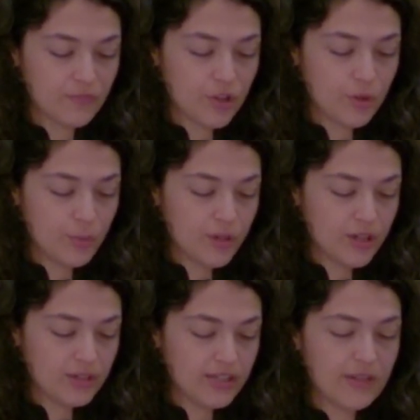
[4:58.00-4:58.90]
who
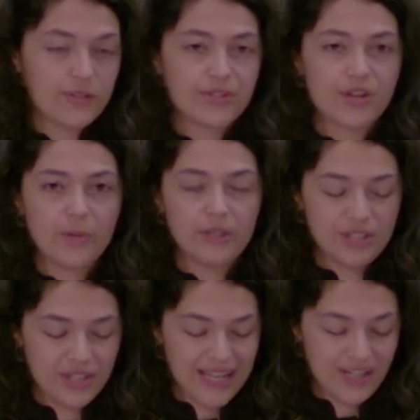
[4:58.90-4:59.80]
were, like the
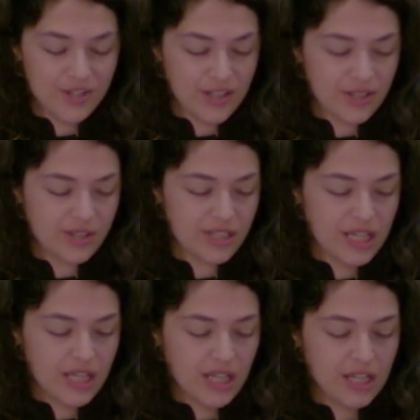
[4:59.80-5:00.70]
psalmist, anxious
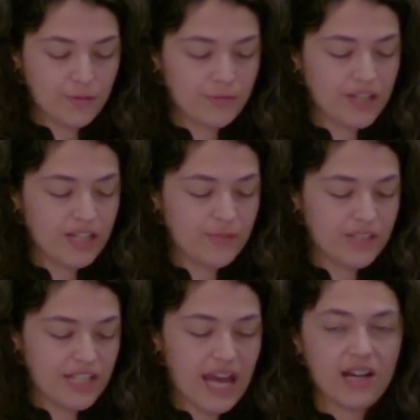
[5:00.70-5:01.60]
and afraid of
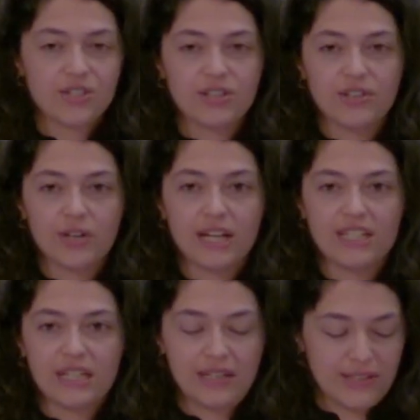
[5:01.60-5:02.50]
attacks on their
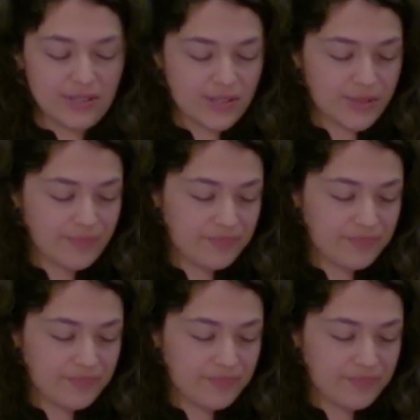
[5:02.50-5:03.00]
identities.